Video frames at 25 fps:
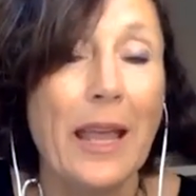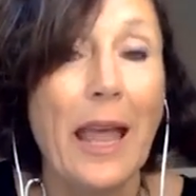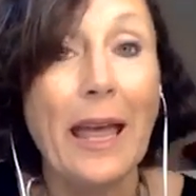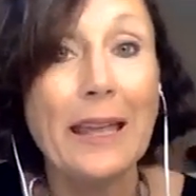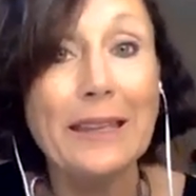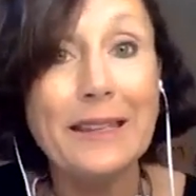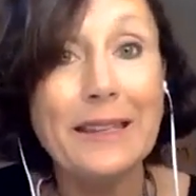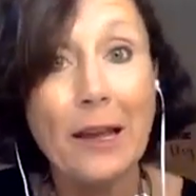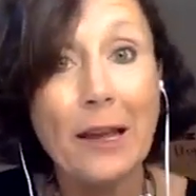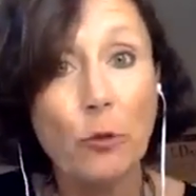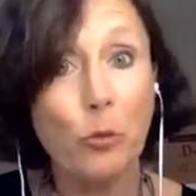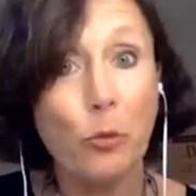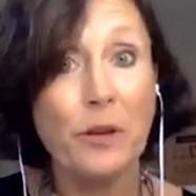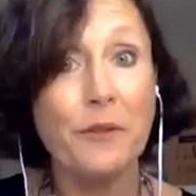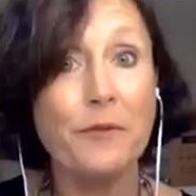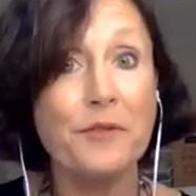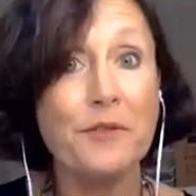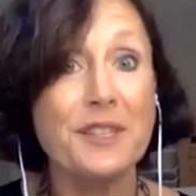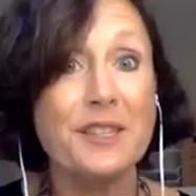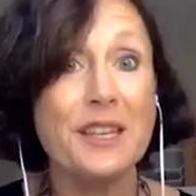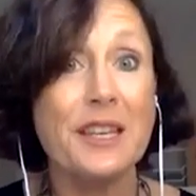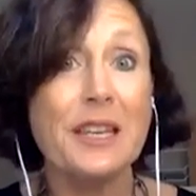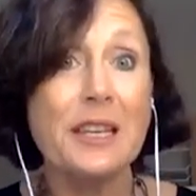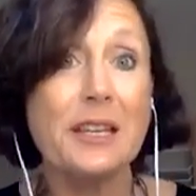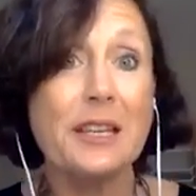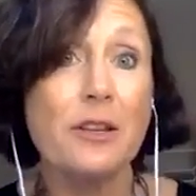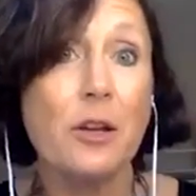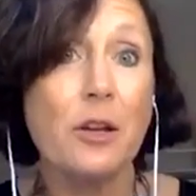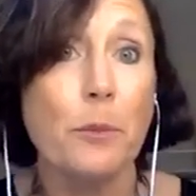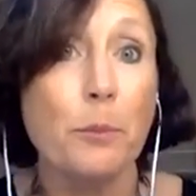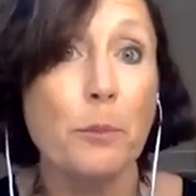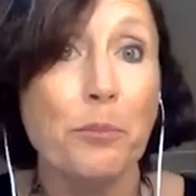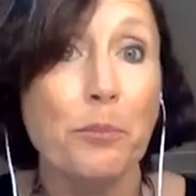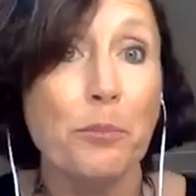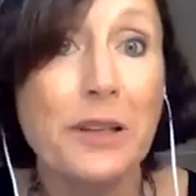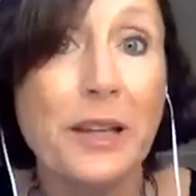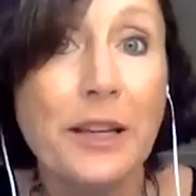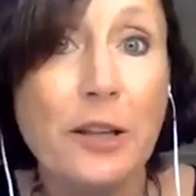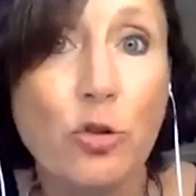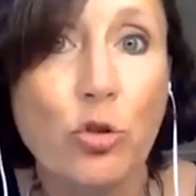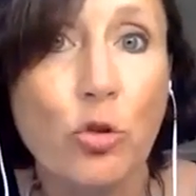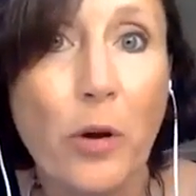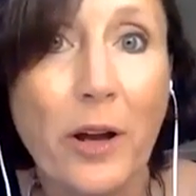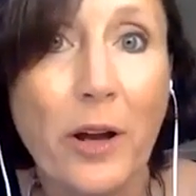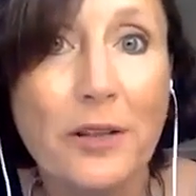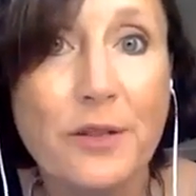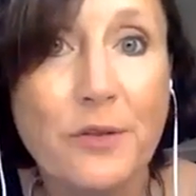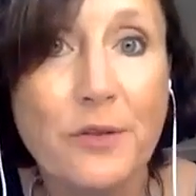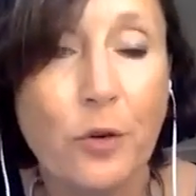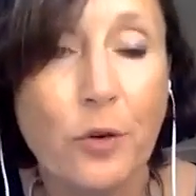and yet we've seen complete
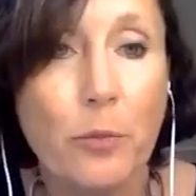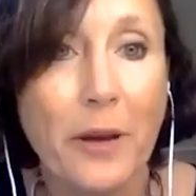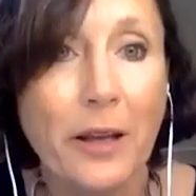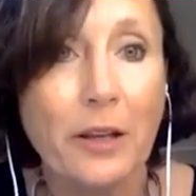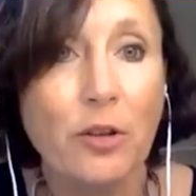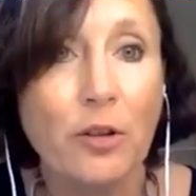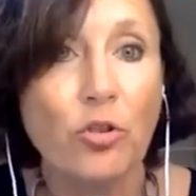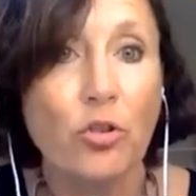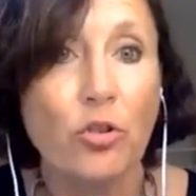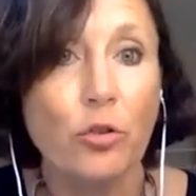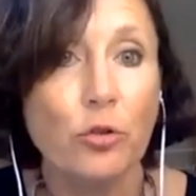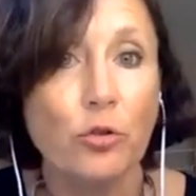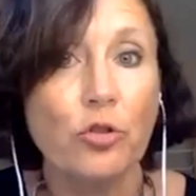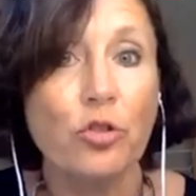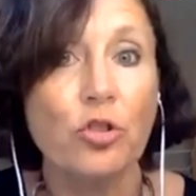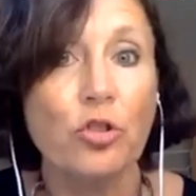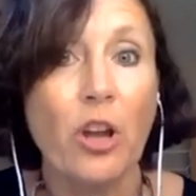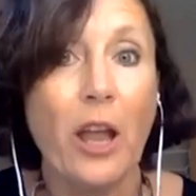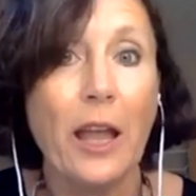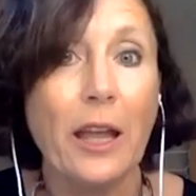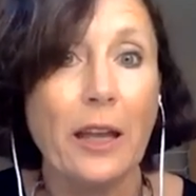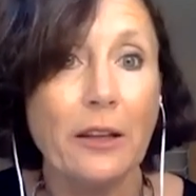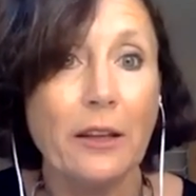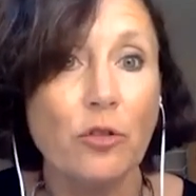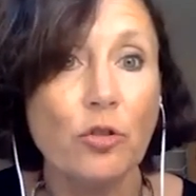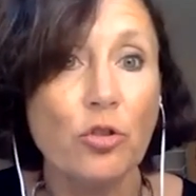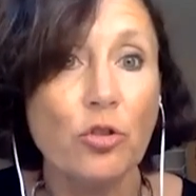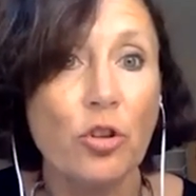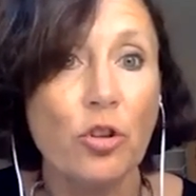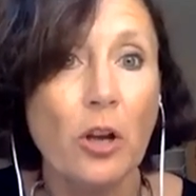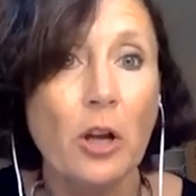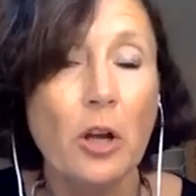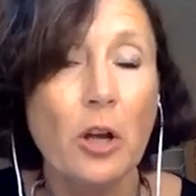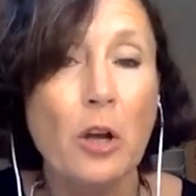transformational change